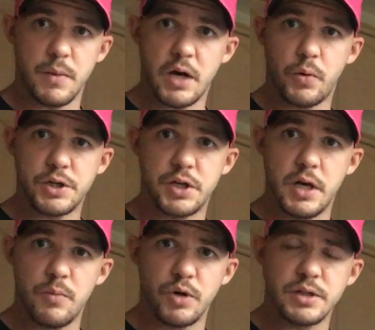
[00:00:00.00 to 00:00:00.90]
My question to
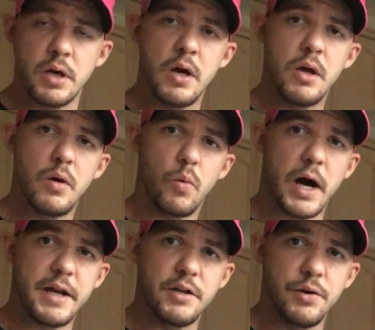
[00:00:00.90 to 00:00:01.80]
him was,
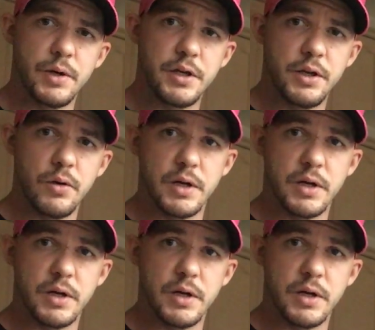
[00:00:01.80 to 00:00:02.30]
why do you do what you do?